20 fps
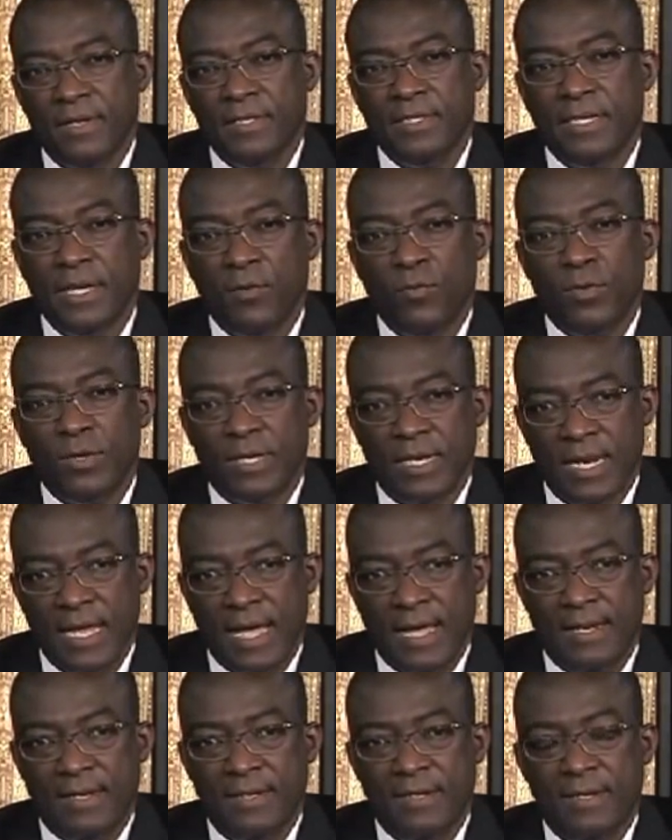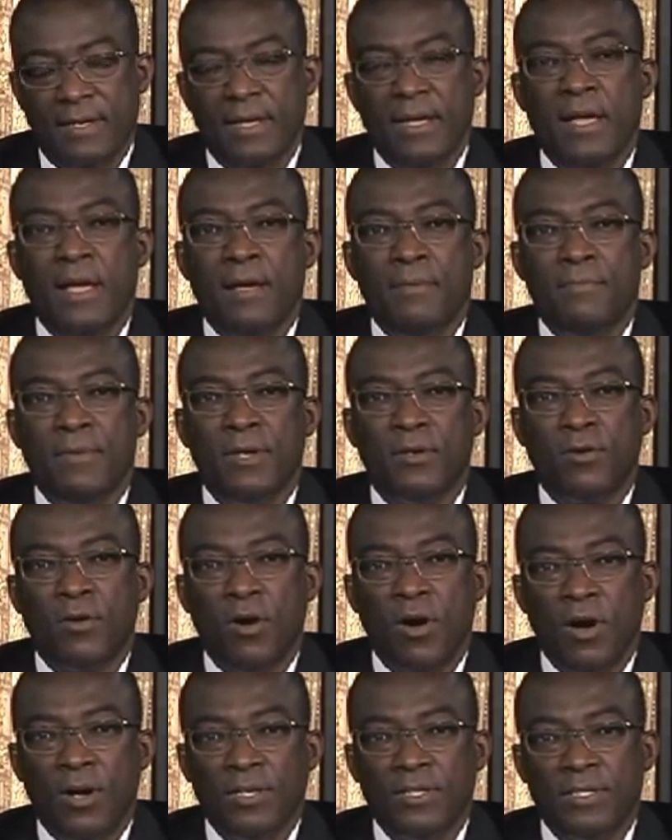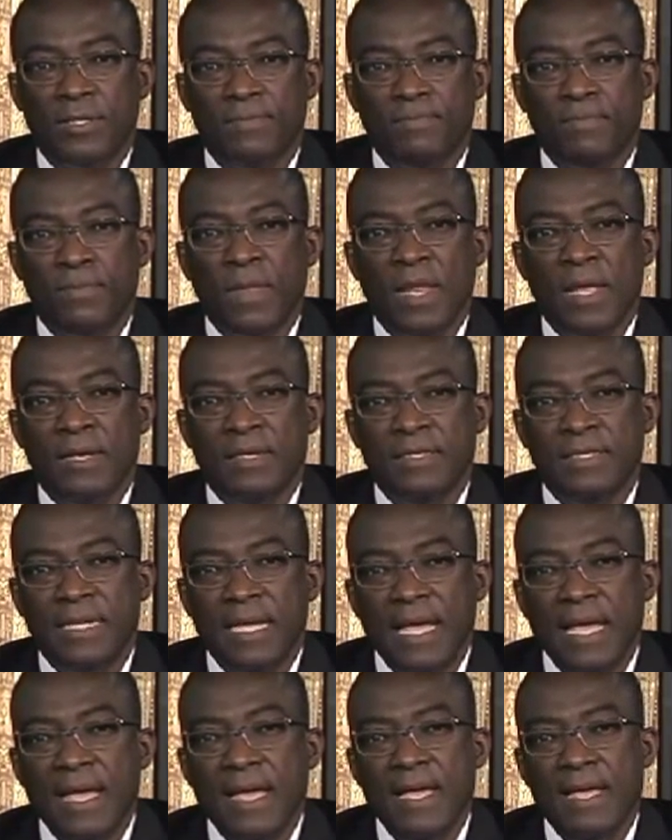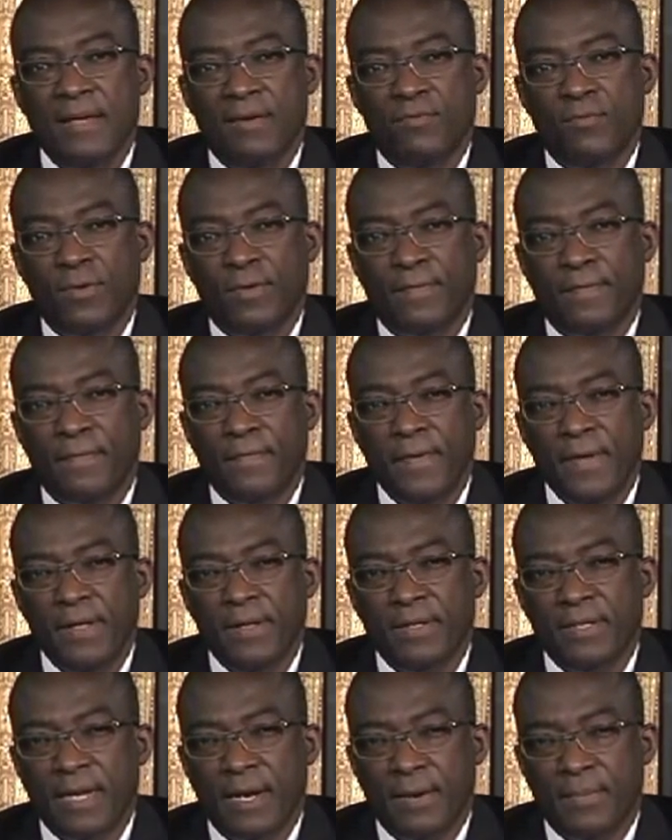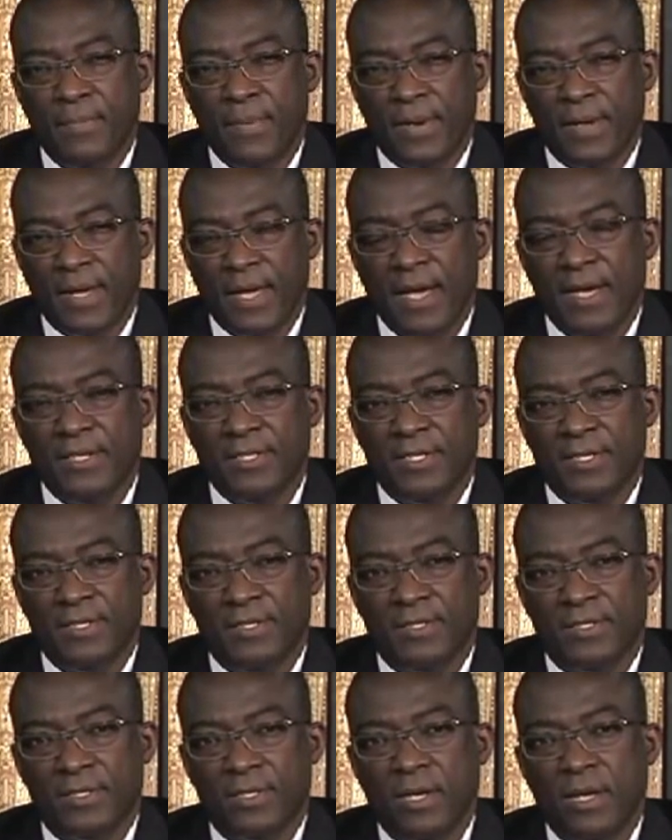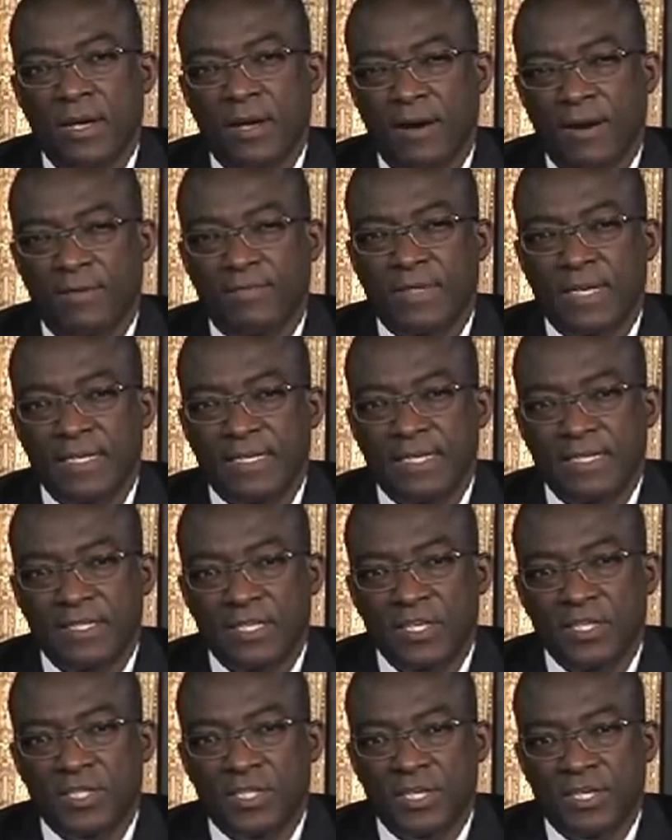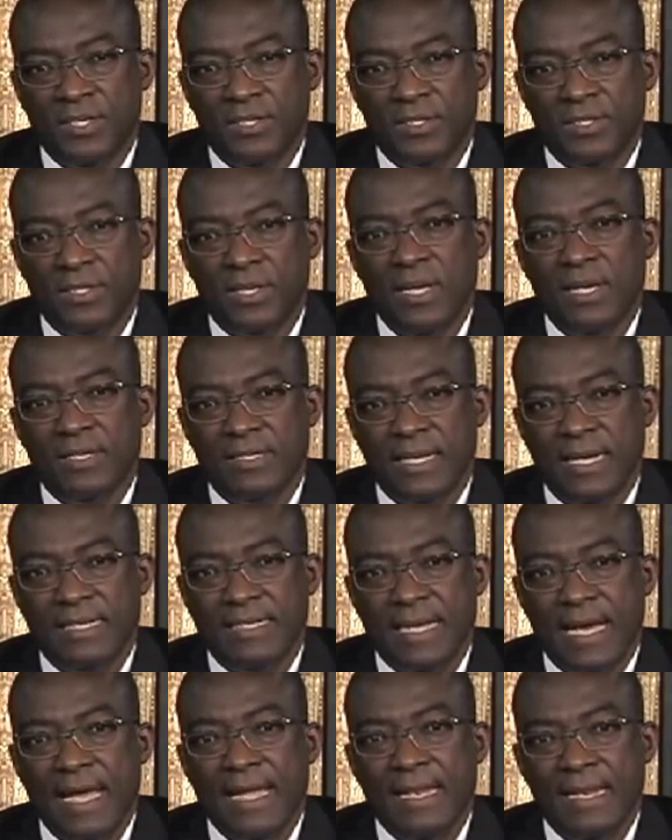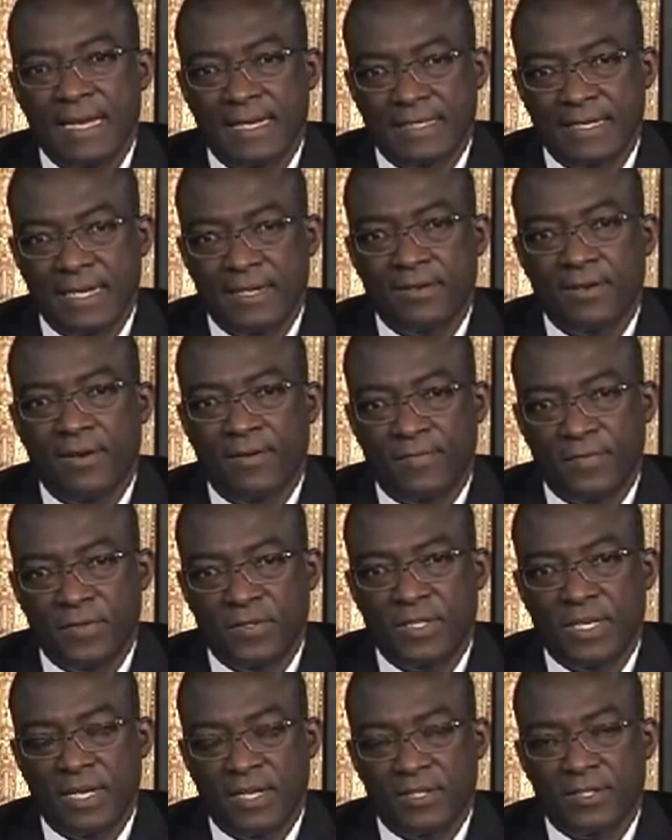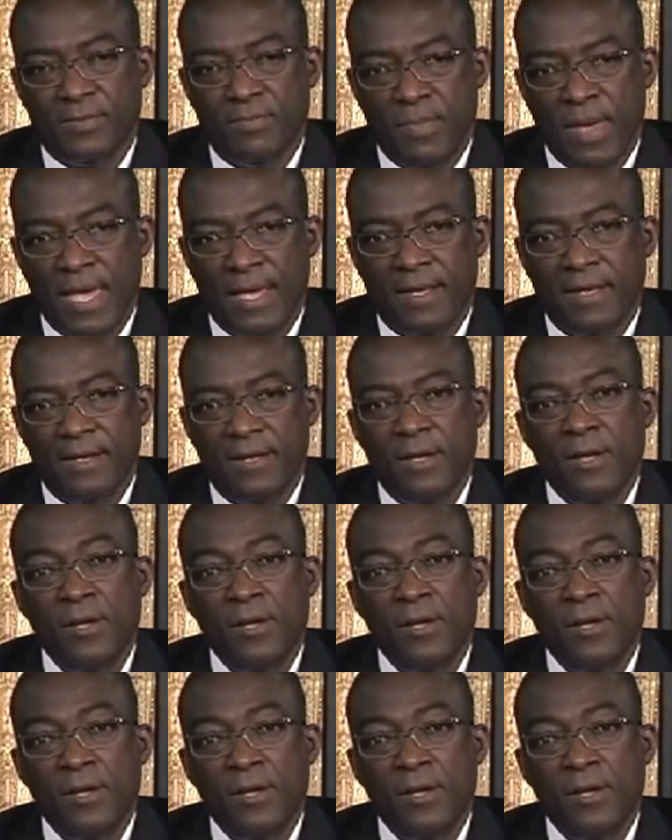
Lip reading: they would learn, because they would feel the repercussions of the decisions that their elected officials make.